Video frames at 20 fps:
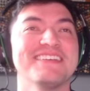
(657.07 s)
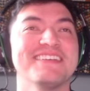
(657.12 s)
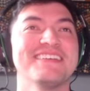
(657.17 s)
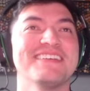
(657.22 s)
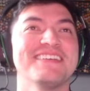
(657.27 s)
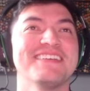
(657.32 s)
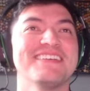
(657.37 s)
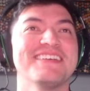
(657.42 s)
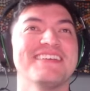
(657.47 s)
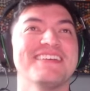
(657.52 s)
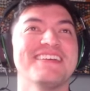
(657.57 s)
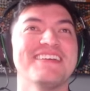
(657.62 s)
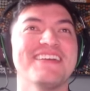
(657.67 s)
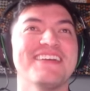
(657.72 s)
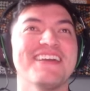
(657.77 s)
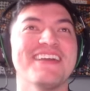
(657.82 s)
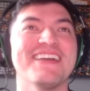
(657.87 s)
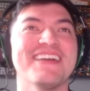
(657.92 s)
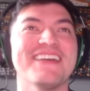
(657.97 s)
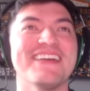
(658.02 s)

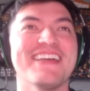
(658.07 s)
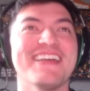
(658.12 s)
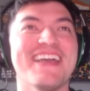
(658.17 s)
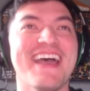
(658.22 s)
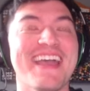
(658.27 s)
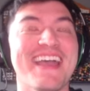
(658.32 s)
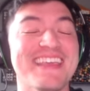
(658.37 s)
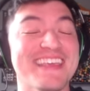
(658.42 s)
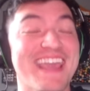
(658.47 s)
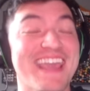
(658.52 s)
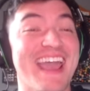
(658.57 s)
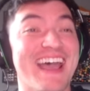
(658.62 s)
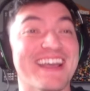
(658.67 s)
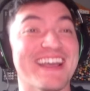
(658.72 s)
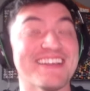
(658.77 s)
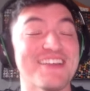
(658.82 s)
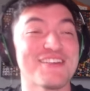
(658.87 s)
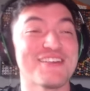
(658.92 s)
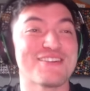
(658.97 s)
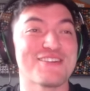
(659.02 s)

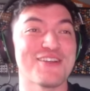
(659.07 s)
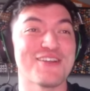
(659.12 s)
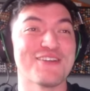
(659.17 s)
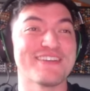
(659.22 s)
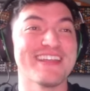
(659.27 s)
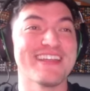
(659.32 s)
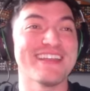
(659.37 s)
(silent)